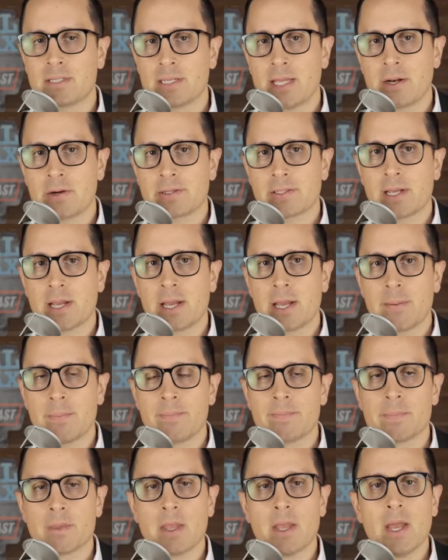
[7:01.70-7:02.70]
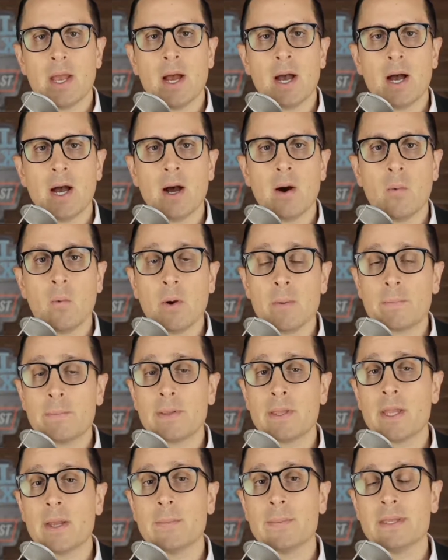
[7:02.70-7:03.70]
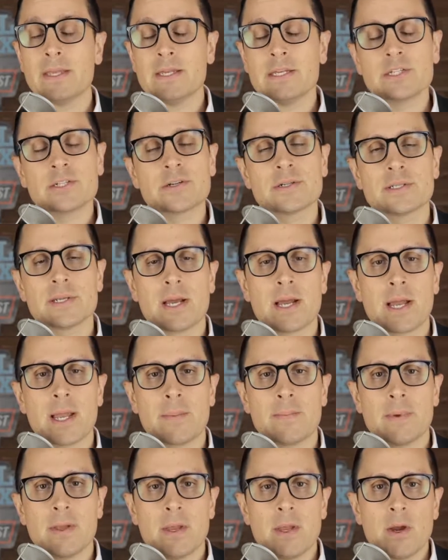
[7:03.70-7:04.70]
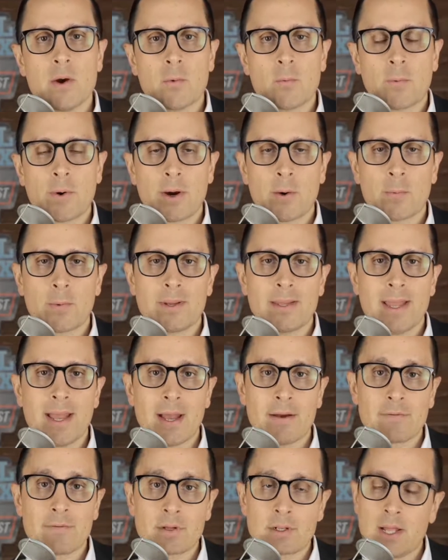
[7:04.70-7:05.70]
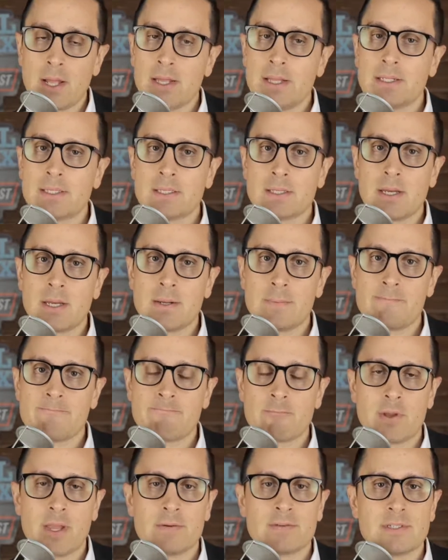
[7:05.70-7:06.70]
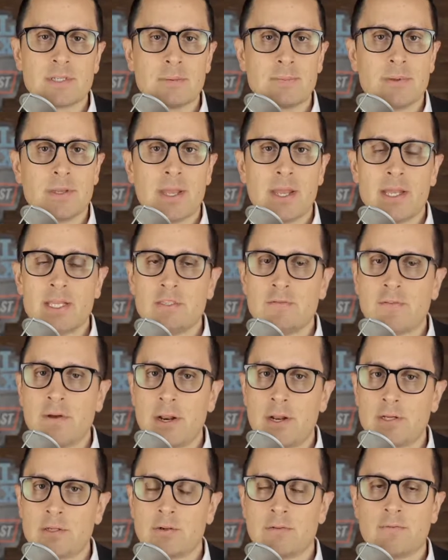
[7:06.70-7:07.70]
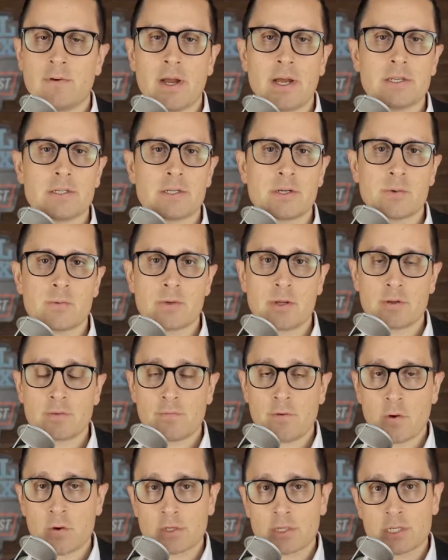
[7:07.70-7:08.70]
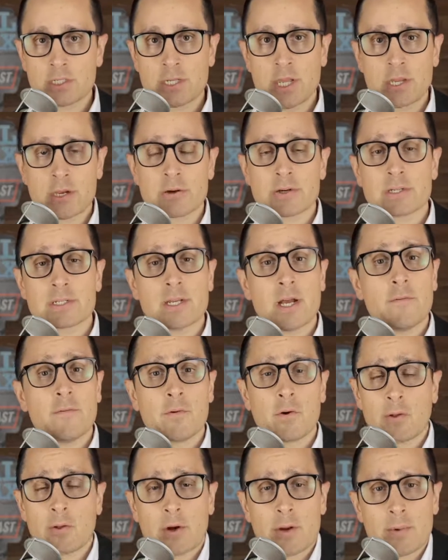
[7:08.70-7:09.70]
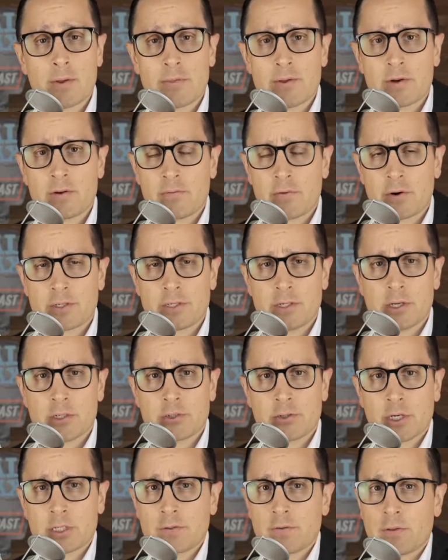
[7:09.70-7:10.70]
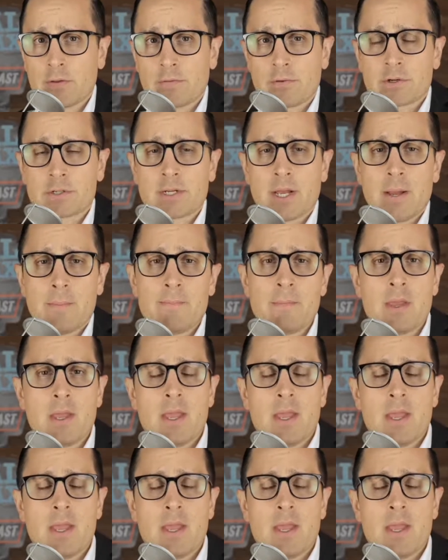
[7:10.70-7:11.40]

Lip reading: Standard Time, 1 p.m. Eastern Time, where we have clients on. We have CPAs, financial advisors. We have folks just like yourself who are learning about the Deferred Sales Trust for the first time